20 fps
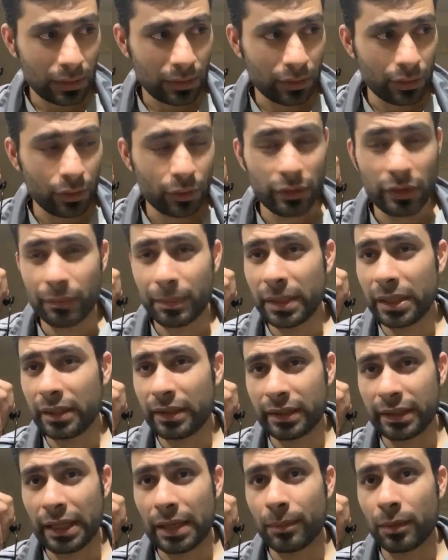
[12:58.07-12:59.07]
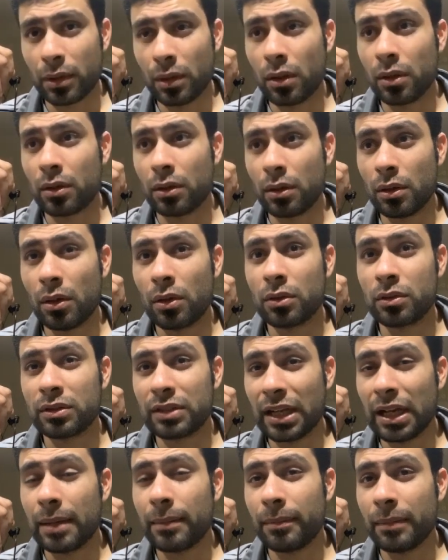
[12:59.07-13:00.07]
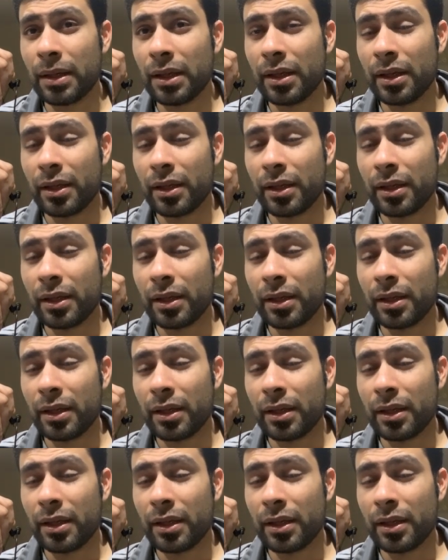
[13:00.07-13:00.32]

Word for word: you know, they've been in the game a long time.